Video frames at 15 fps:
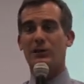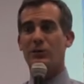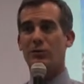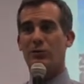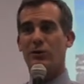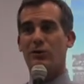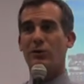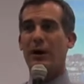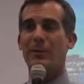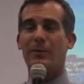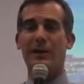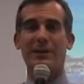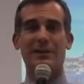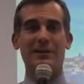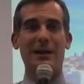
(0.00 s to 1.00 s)
It's true, the crime
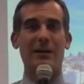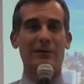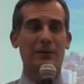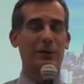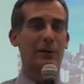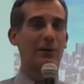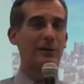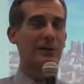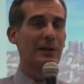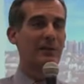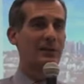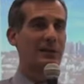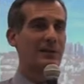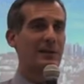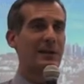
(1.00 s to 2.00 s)
rate is down at the lowest
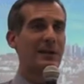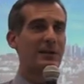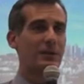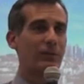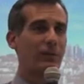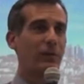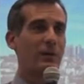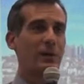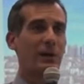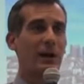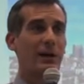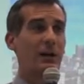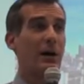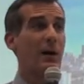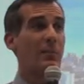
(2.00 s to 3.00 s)
level since
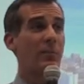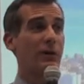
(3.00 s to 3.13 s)
1949.